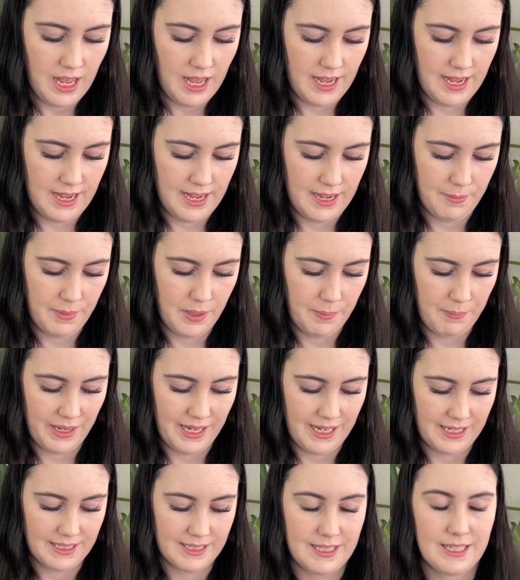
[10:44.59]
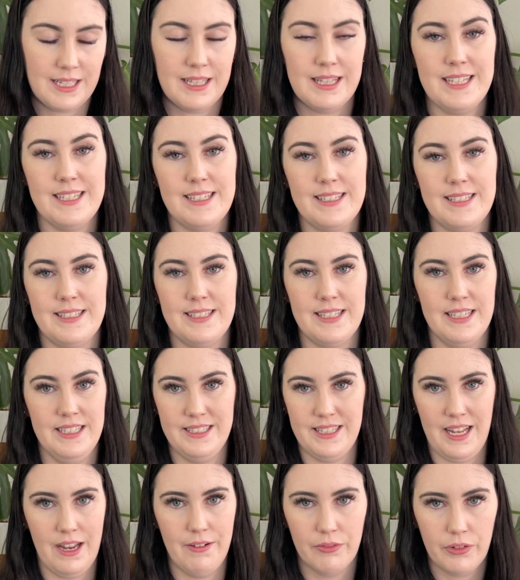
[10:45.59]
But this
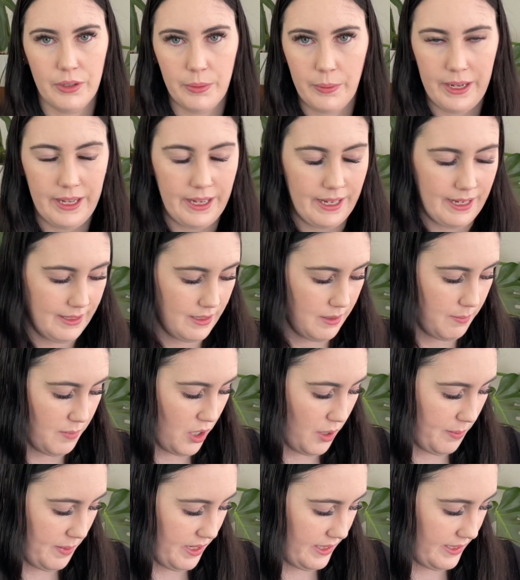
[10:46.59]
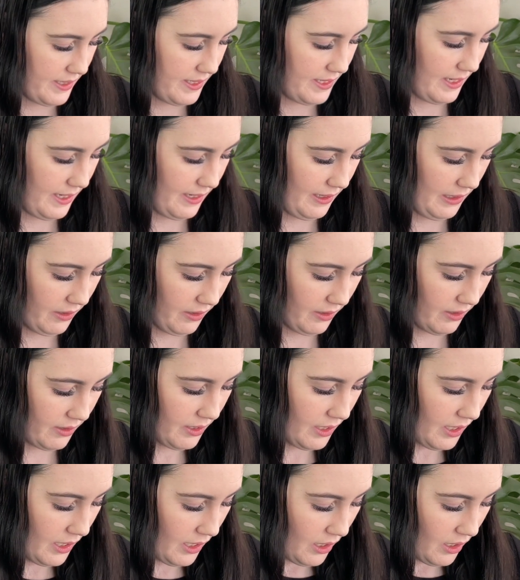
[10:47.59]
is everywhere at the moment in
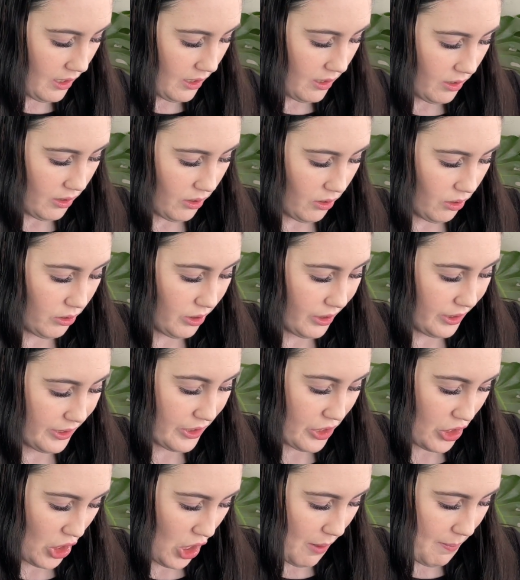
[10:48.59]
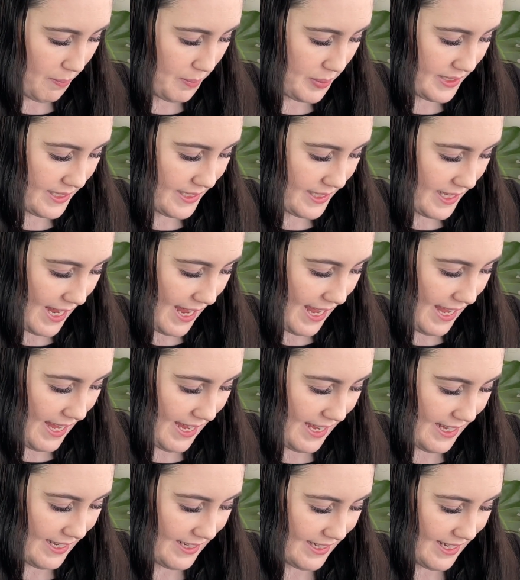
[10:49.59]
all the shops,
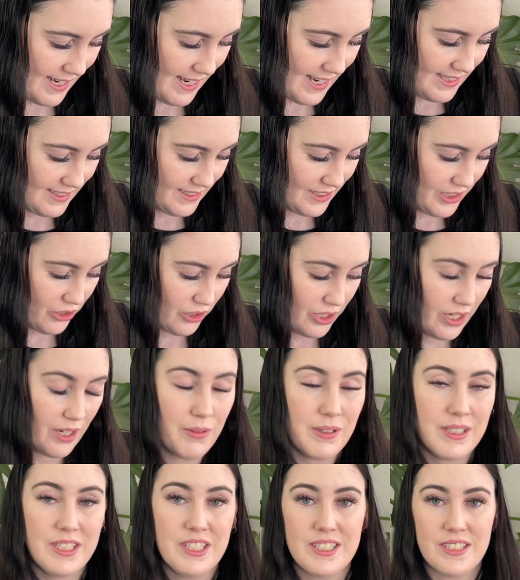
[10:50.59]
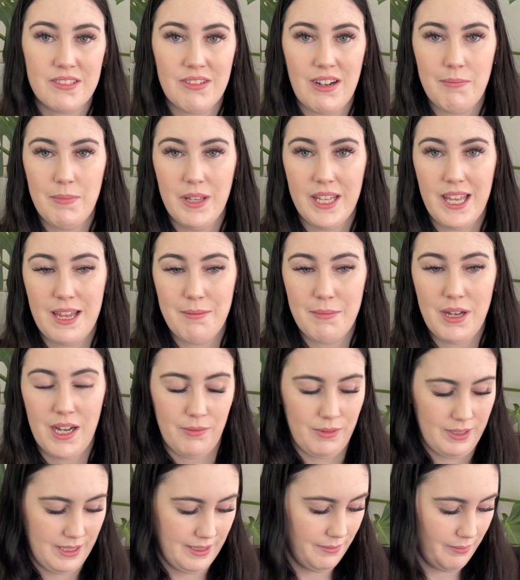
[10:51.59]
and I thought I would just grab the
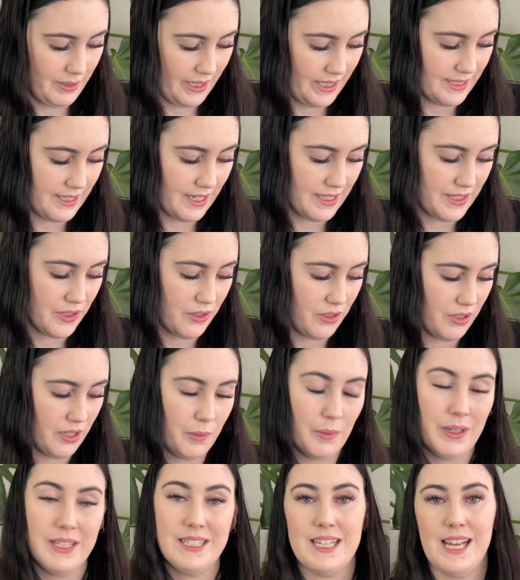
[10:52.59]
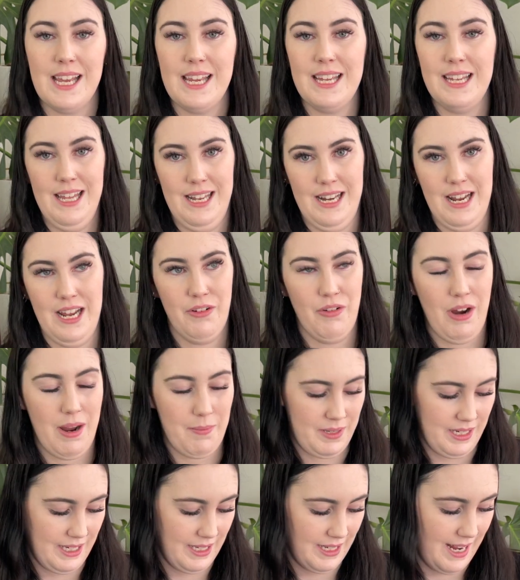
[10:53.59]
Kmart one because I saw it one day and I
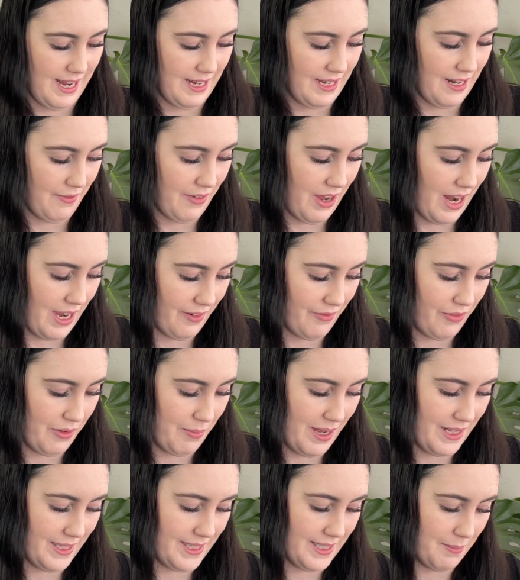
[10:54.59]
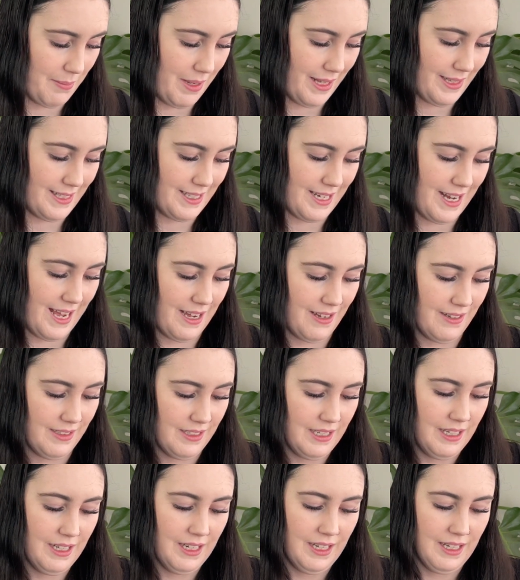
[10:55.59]
grabbed it, and I've had it for months and months now
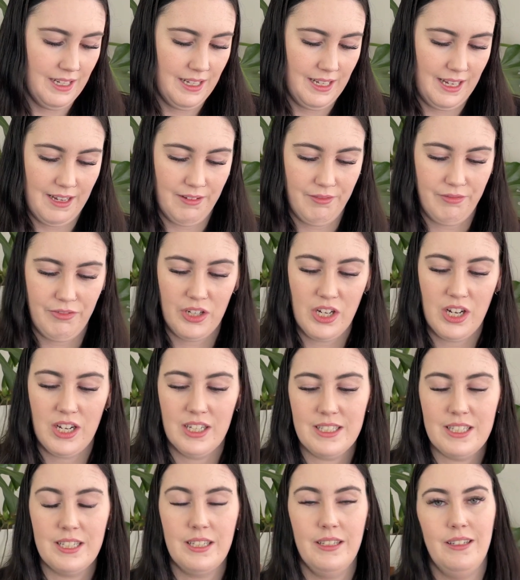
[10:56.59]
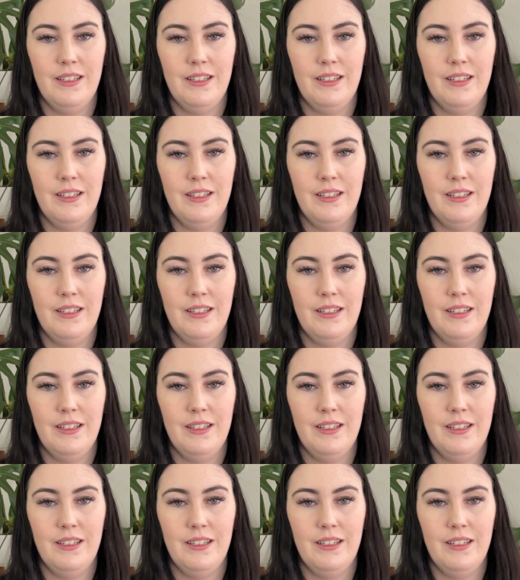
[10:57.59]
and forgot.